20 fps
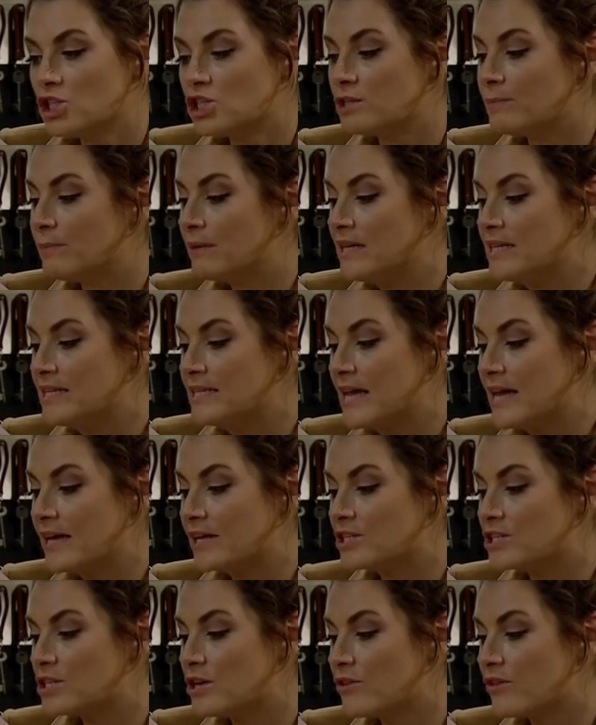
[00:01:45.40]
Just the police
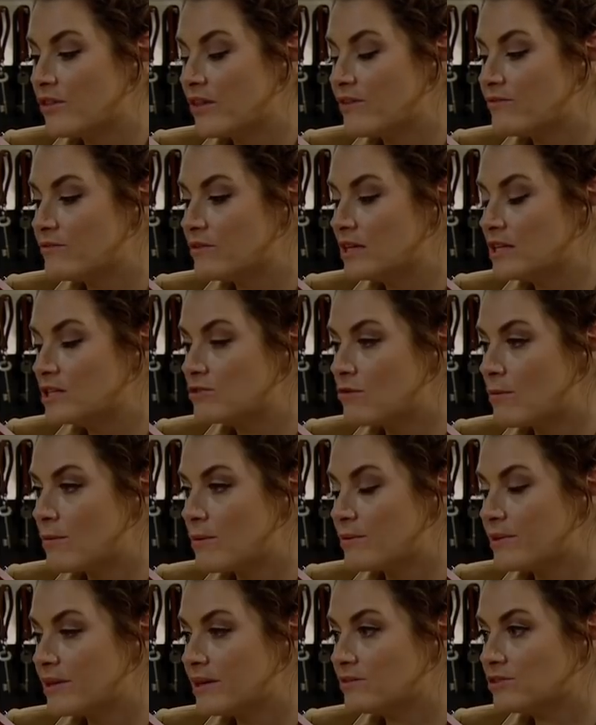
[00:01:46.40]
letting us know that they've released
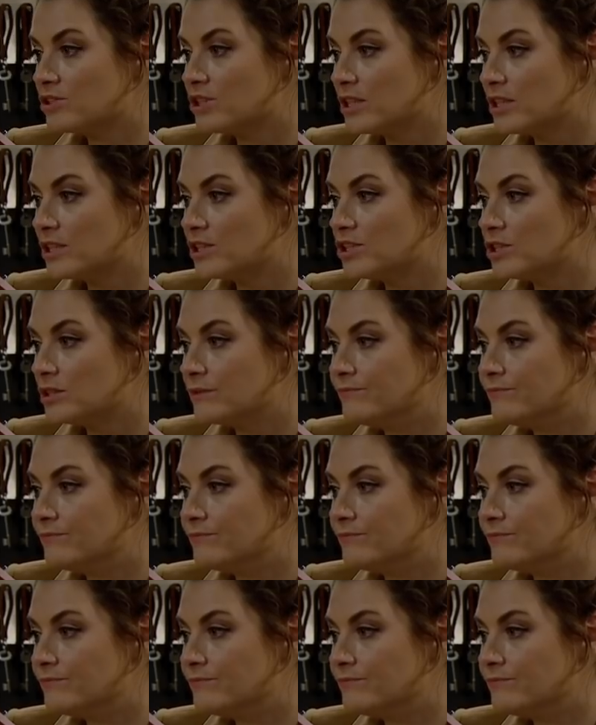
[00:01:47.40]
Robert without charge.